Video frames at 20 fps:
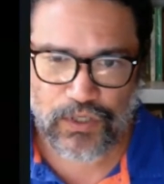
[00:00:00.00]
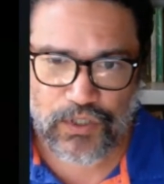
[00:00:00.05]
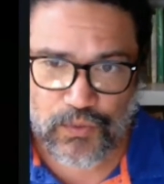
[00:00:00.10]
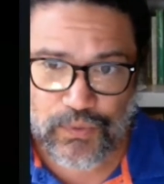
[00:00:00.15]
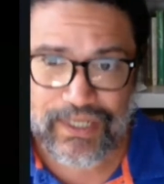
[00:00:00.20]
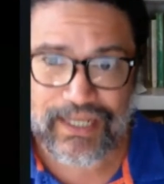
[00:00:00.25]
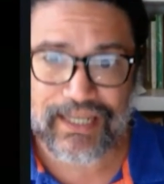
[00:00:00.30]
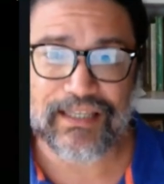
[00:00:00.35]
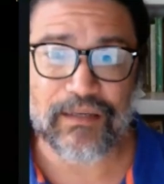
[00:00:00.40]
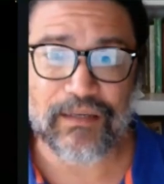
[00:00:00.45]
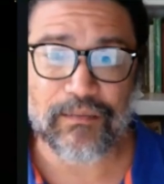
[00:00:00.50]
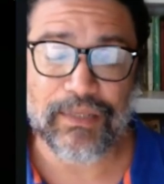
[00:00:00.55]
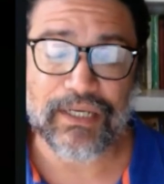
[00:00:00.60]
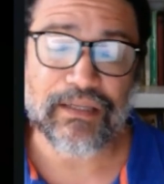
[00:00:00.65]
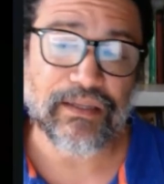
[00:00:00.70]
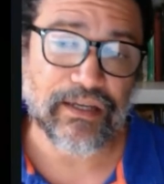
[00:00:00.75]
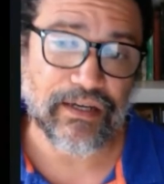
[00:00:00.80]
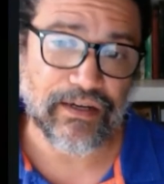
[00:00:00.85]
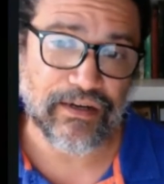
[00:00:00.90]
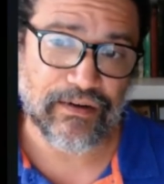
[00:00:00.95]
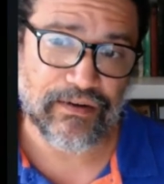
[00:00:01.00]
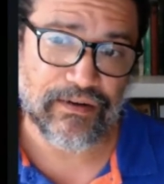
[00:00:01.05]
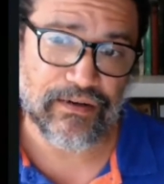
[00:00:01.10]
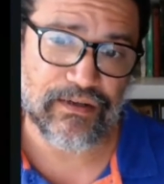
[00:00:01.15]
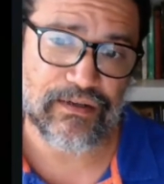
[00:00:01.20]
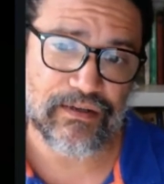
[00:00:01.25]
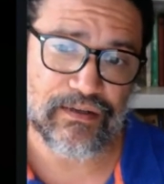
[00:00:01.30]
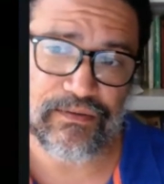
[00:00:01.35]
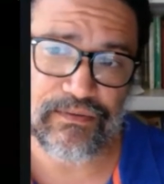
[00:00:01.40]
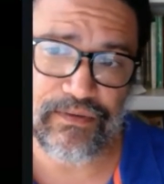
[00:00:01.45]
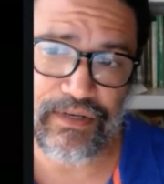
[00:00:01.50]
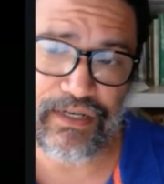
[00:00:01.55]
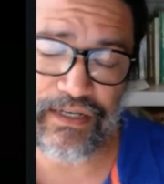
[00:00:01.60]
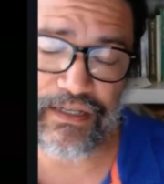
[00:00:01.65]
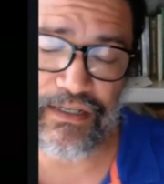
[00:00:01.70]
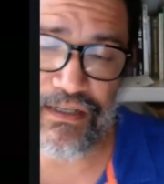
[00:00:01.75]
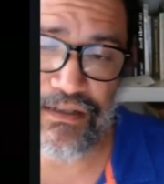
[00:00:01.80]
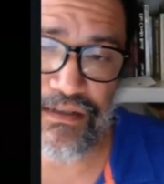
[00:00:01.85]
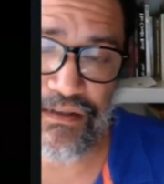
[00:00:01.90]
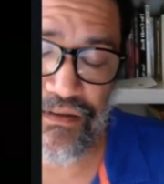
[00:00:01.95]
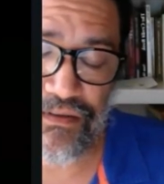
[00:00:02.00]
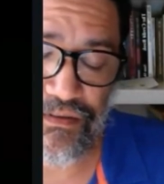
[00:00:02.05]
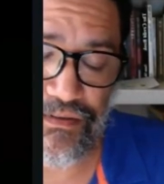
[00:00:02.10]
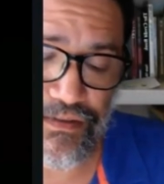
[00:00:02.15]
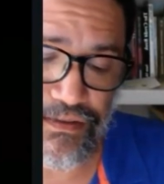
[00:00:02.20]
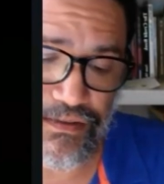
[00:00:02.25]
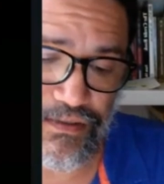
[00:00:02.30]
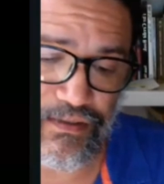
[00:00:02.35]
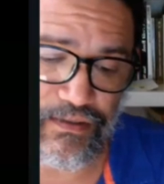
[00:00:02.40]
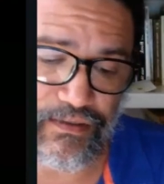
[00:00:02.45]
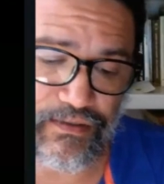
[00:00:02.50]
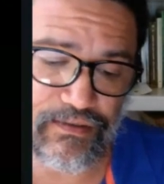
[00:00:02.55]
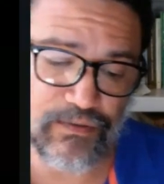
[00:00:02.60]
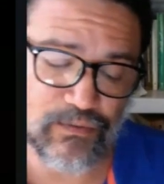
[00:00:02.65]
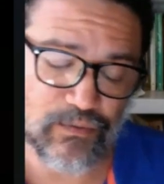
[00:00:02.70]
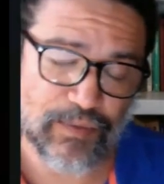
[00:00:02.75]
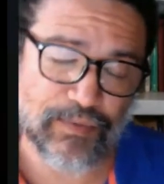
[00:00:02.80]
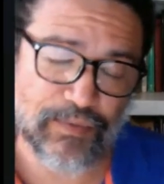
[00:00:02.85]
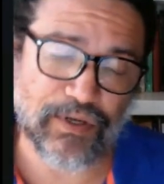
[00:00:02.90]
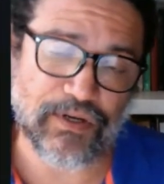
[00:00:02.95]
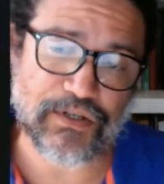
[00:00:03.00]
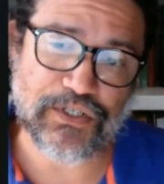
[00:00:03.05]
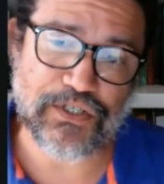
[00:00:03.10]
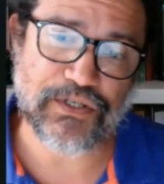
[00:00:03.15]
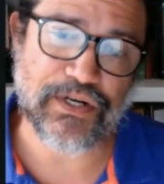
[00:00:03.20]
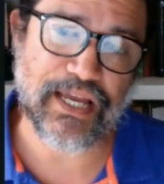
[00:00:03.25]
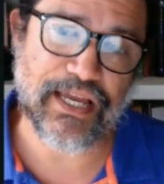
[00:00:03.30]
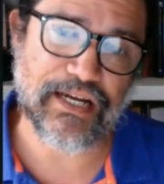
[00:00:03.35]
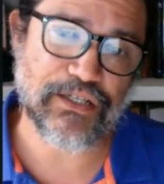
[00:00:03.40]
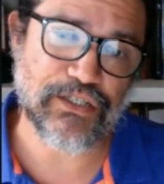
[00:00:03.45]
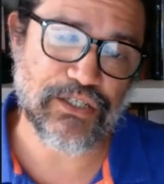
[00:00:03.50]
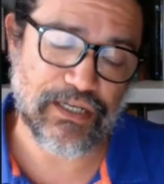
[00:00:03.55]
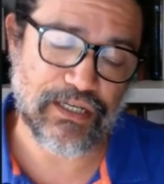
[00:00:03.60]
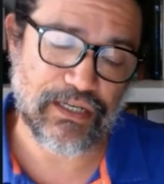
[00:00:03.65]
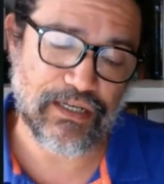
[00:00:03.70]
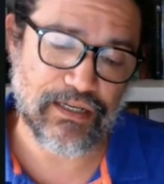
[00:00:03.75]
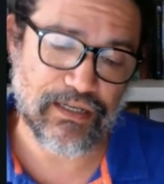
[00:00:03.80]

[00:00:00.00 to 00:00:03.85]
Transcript: we get them in there, right, the webinar strategy